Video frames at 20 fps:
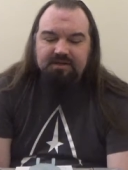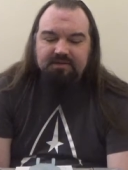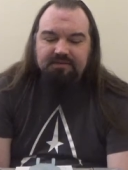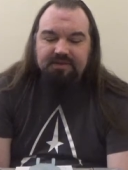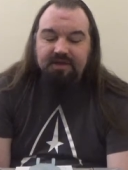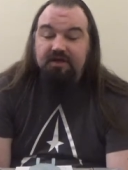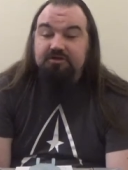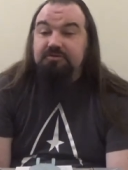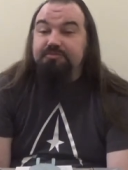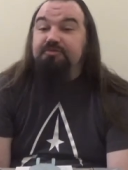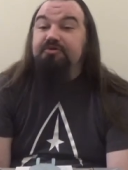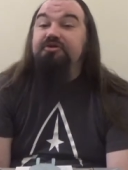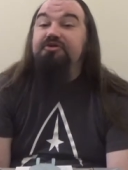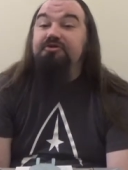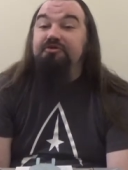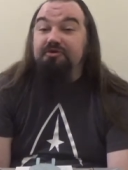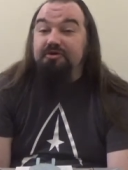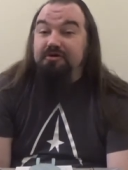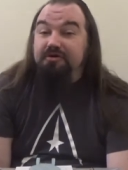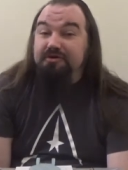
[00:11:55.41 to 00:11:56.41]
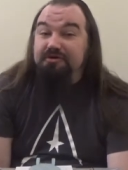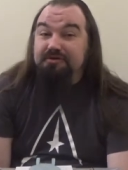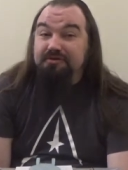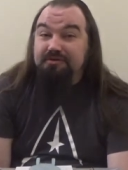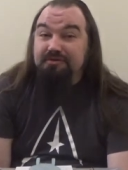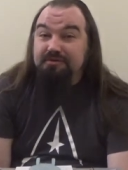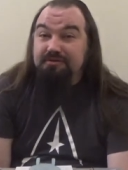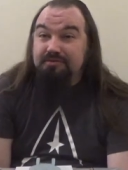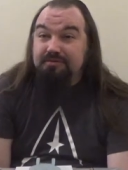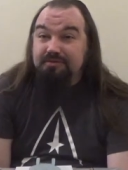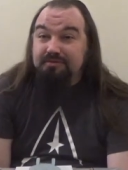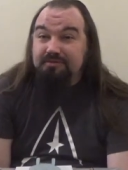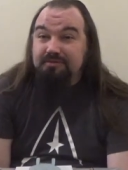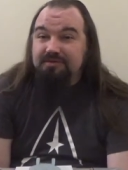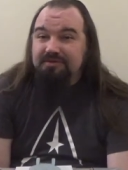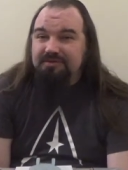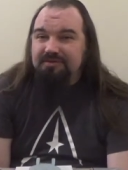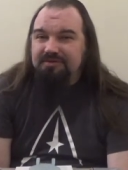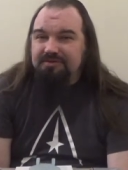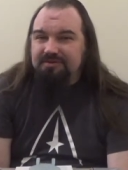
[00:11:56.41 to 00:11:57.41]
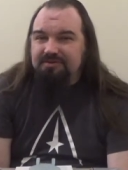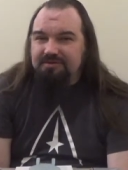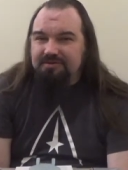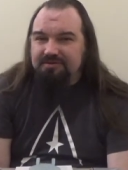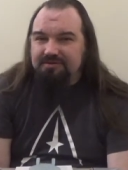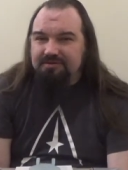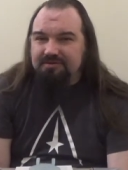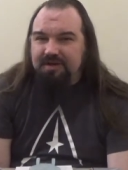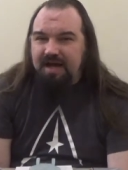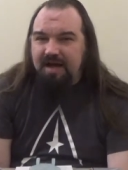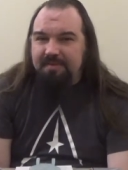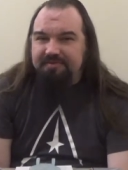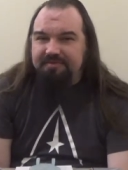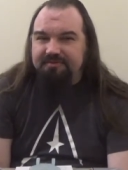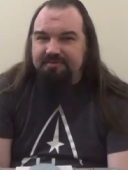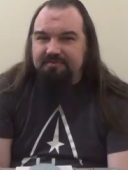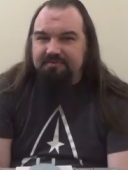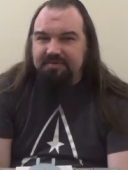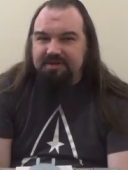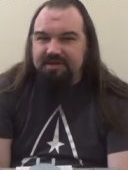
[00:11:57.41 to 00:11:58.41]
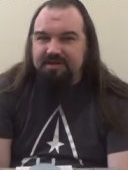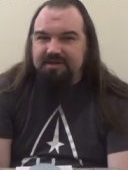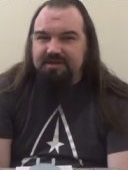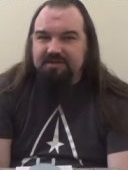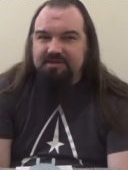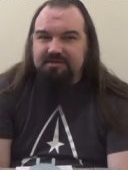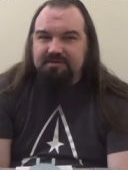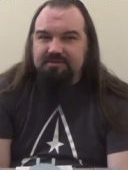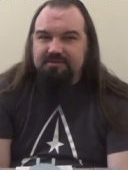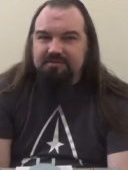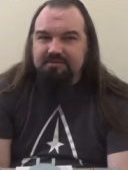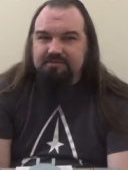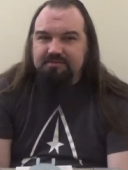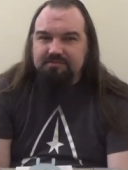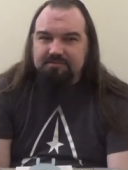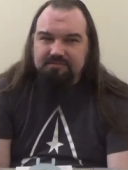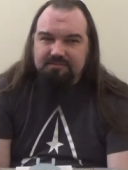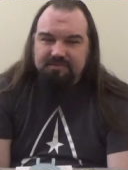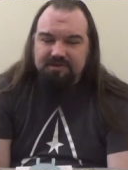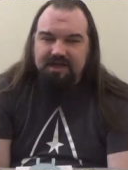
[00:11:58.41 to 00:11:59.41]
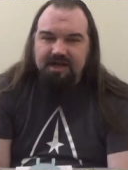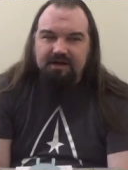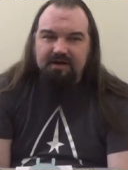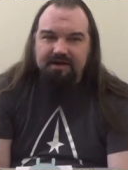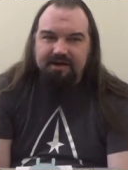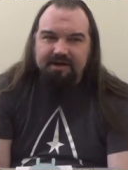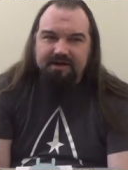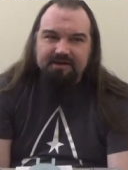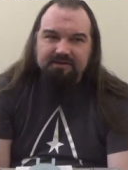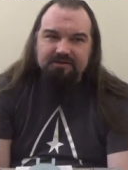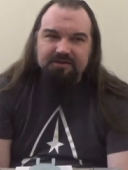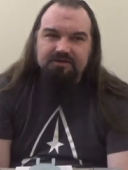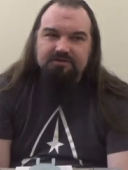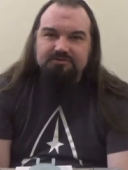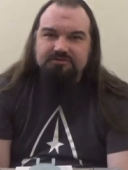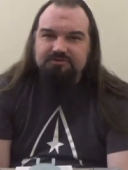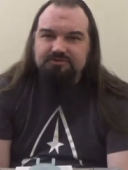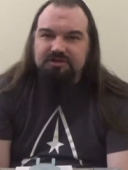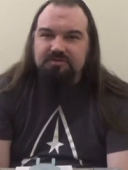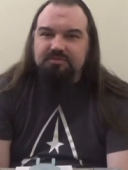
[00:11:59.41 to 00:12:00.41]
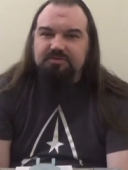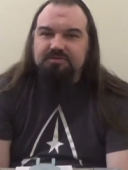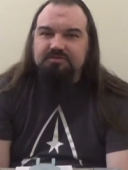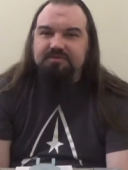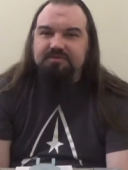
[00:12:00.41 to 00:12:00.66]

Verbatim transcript: the entrepreneur who happens to be carrying a lone Tribble